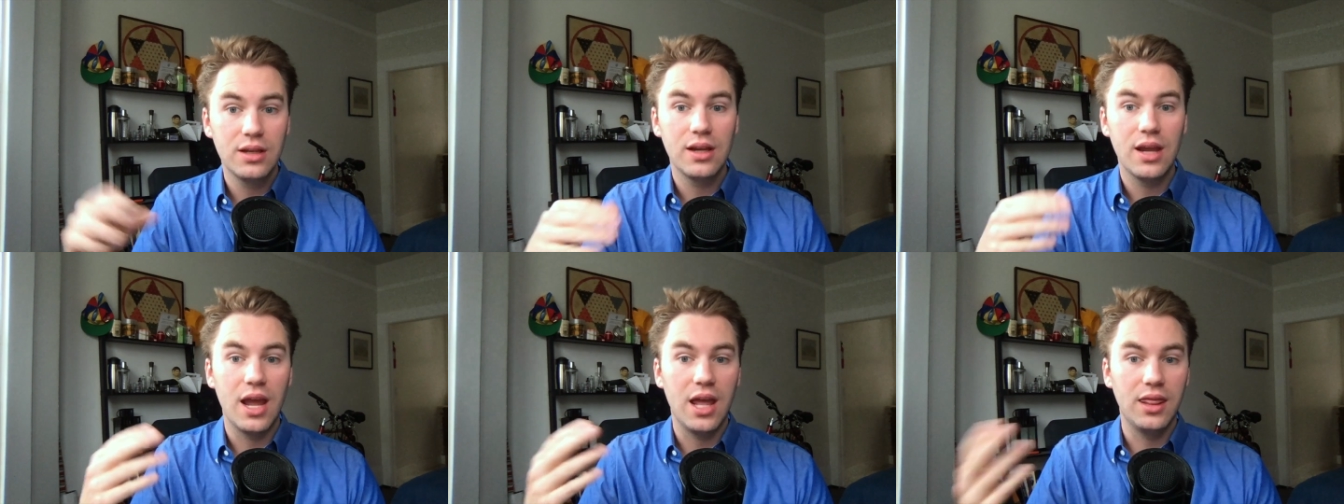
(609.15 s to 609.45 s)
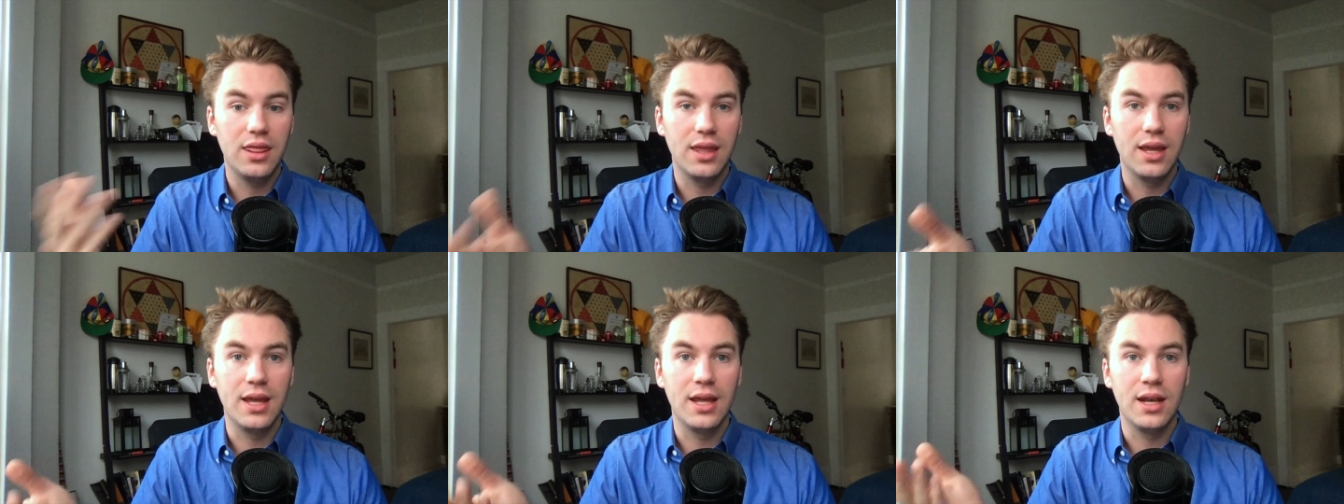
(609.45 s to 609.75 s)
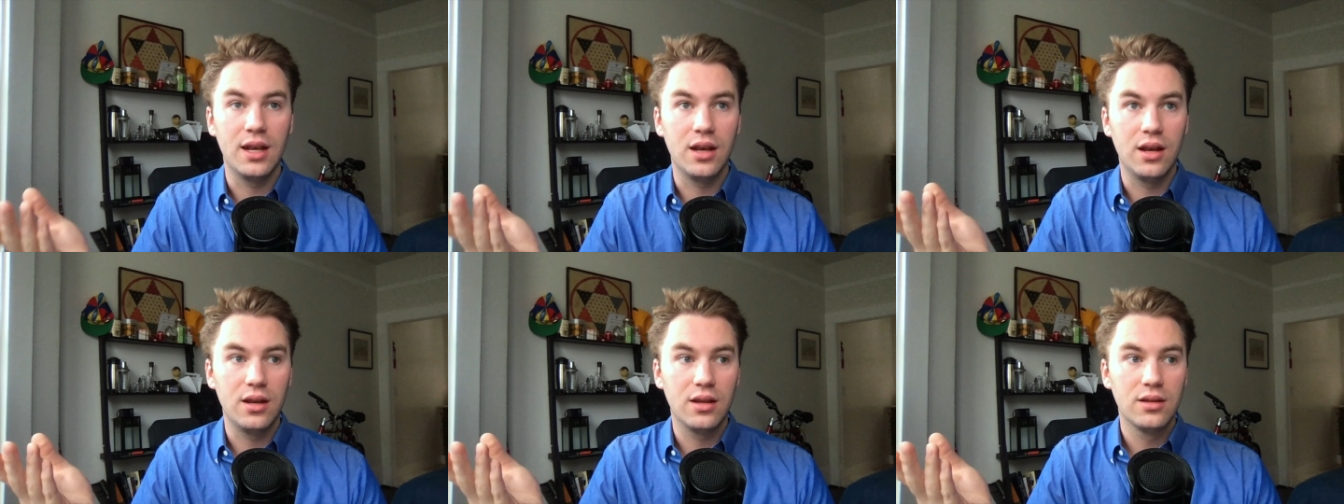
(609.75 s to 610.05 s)
and
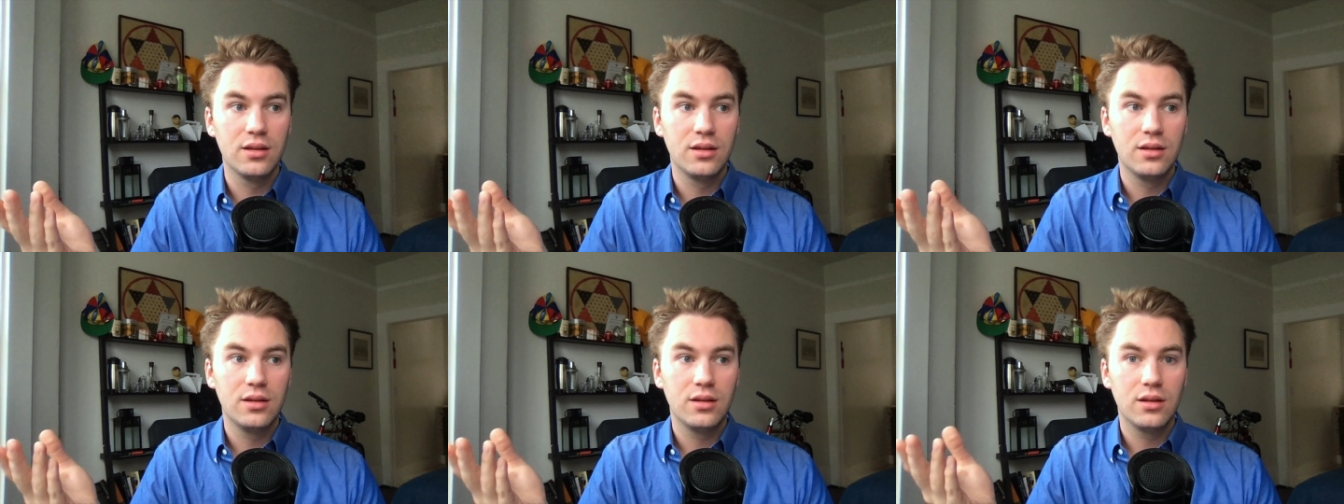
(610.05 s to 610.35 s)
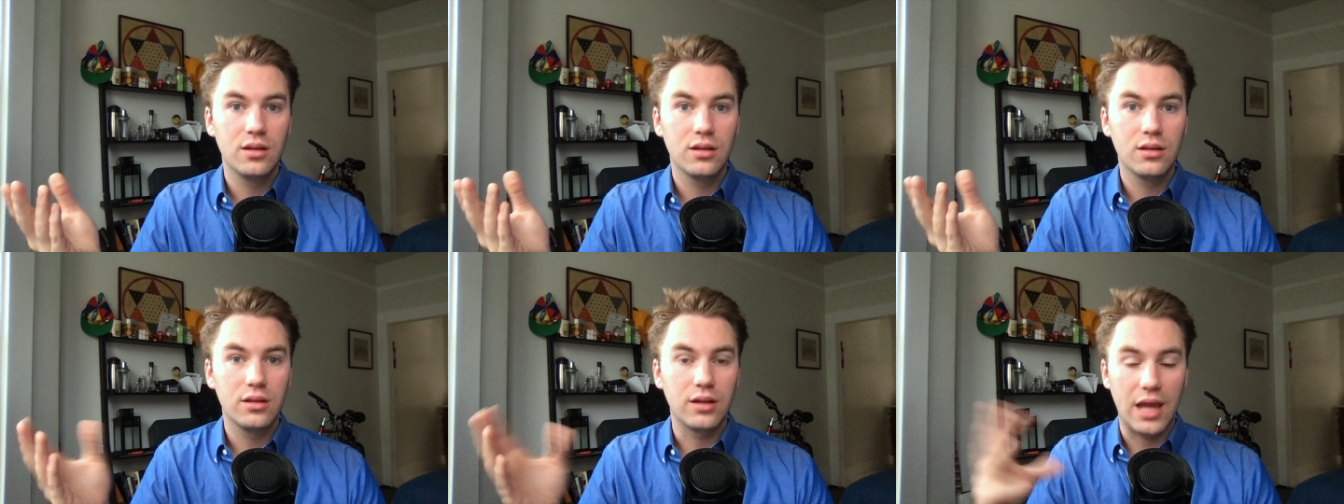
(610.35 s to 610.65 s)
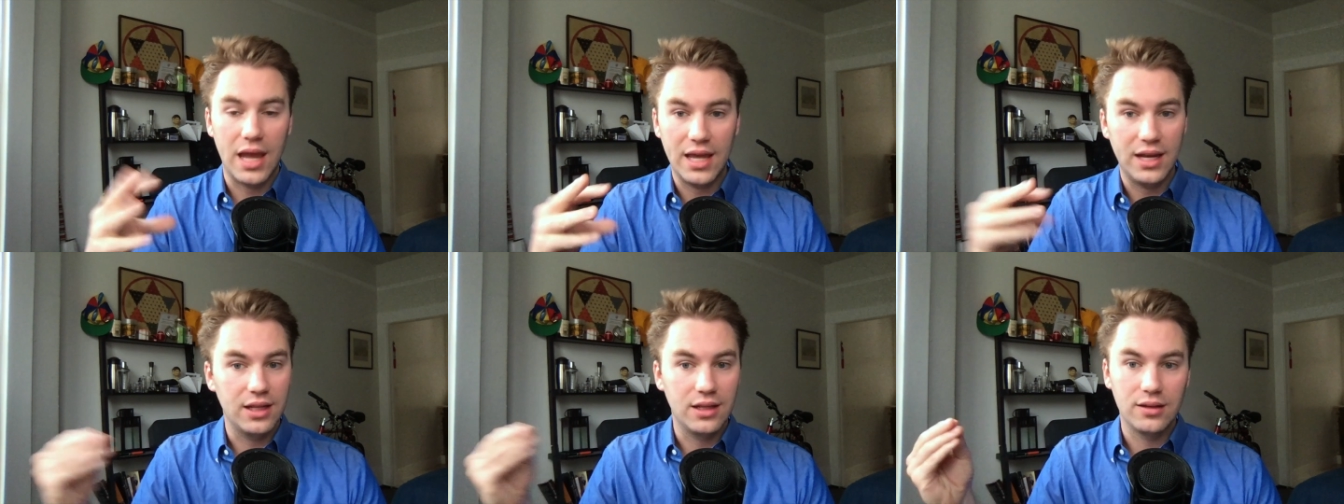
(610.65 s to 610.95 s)
then
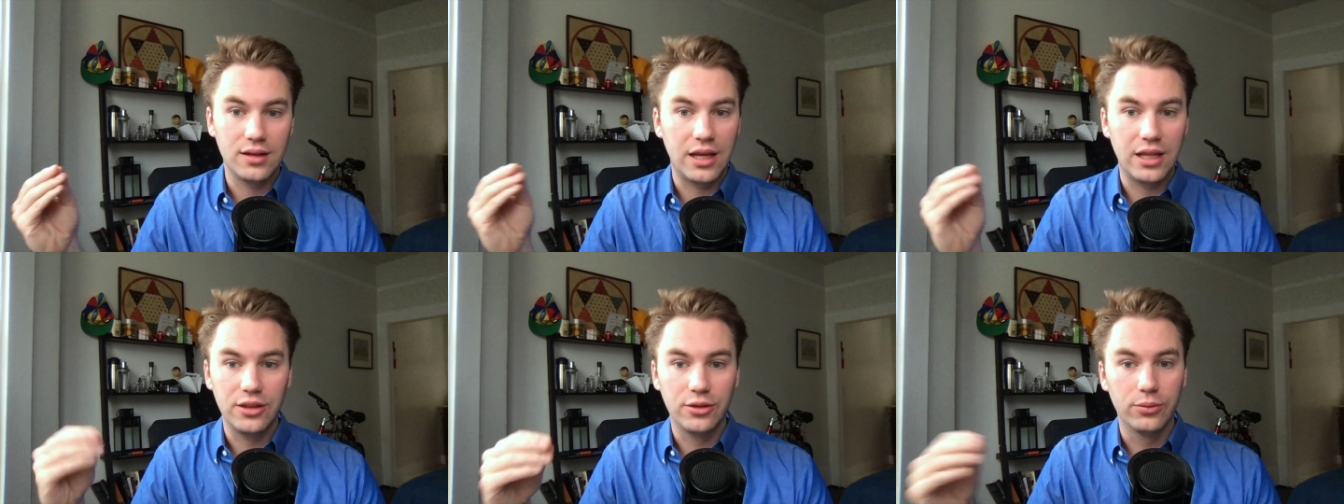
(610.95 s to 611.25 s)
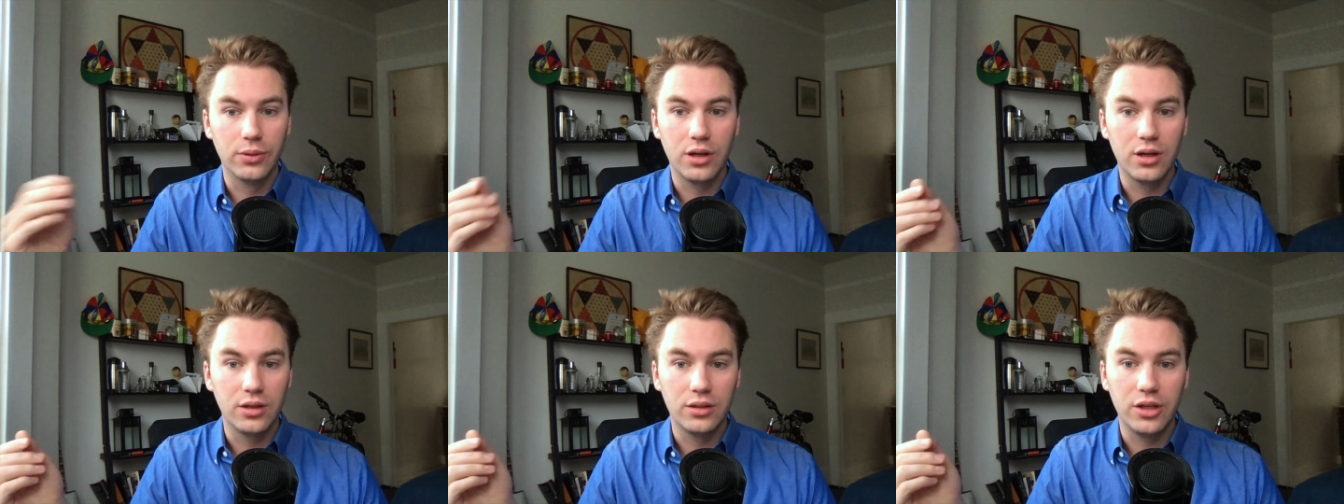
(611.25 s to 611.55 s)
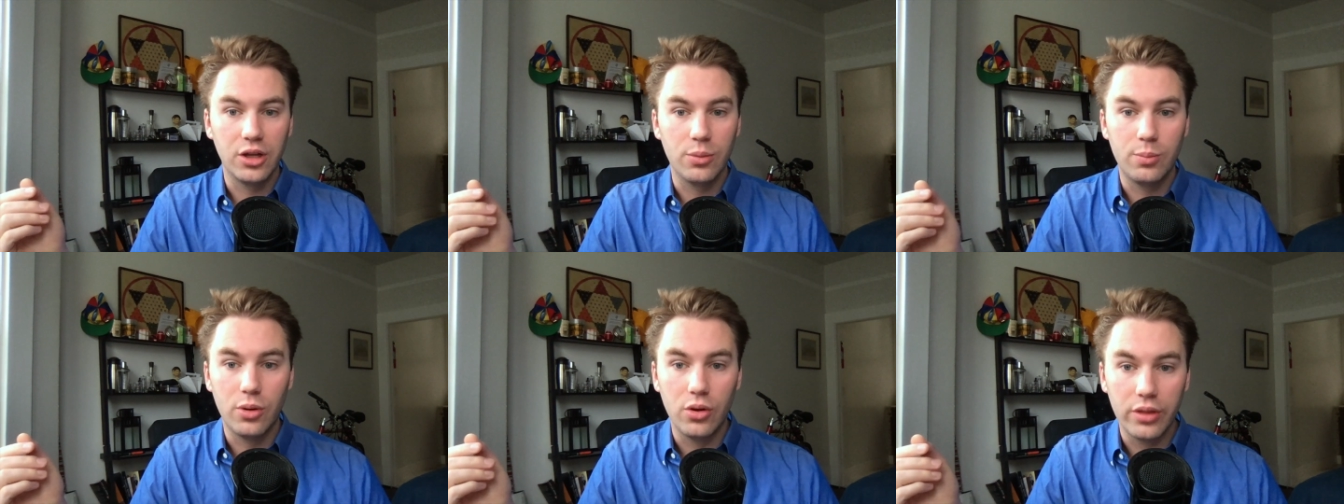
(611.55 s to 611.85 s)
had the rug
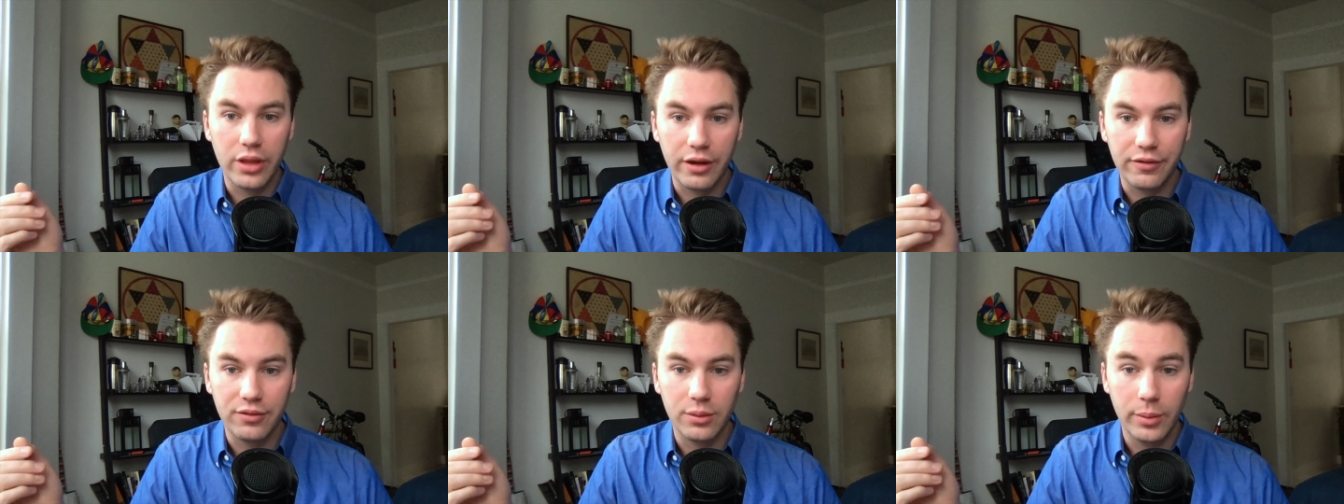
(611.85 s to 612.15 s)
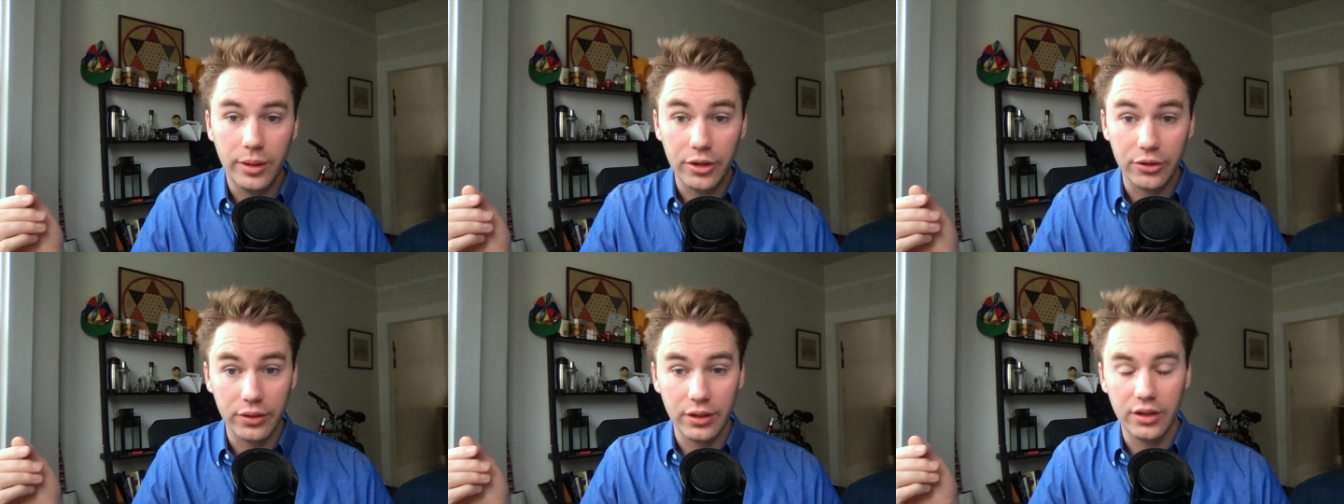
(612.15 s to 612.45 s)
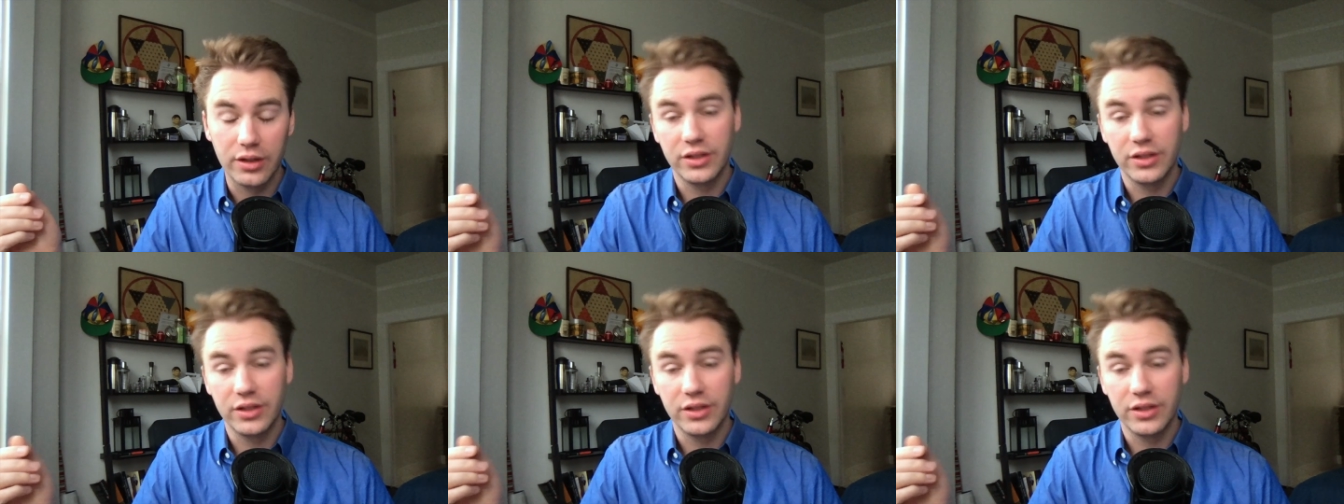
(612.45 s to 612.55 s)
pulled out from under her.